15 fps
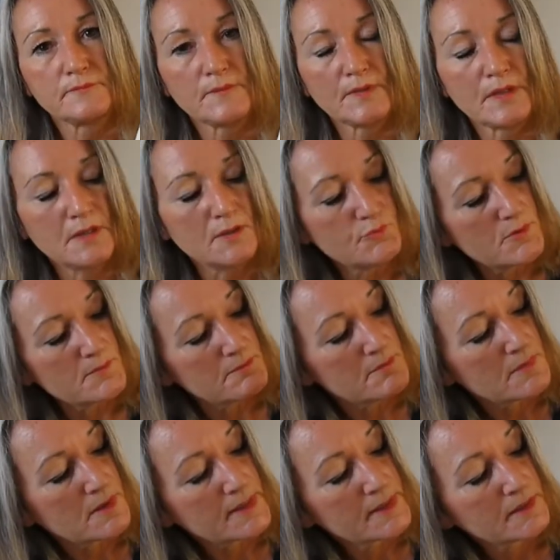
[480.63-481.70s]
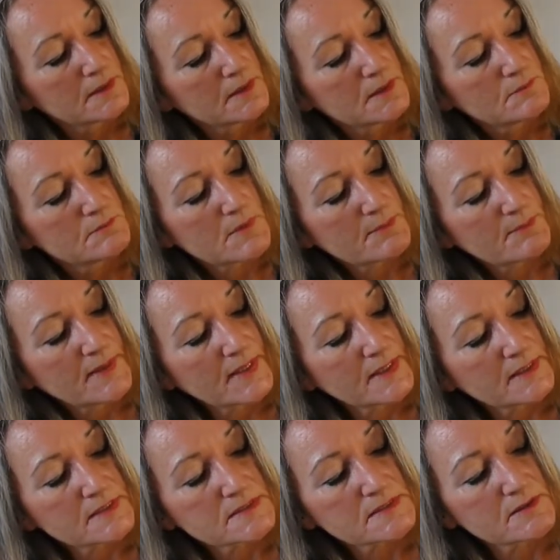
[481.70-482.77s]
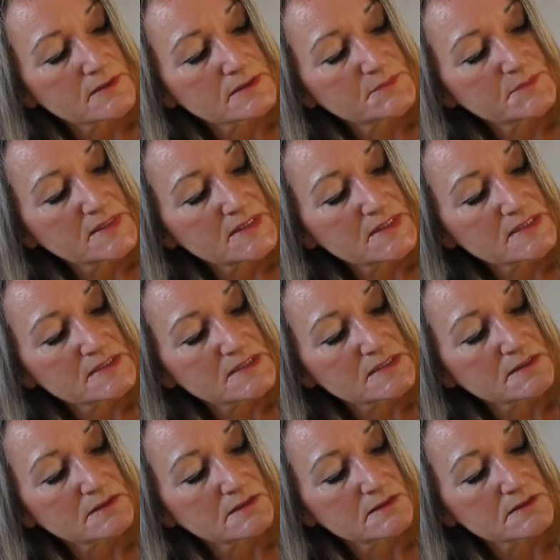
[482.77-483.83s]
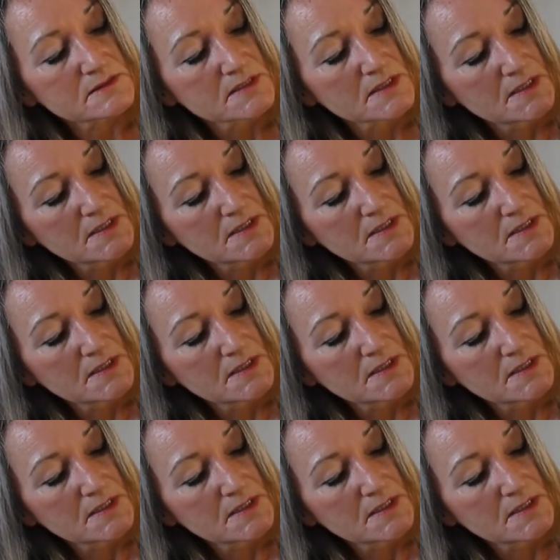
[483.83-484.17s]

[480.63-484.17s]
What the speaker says: I want my pink is going to be these stars.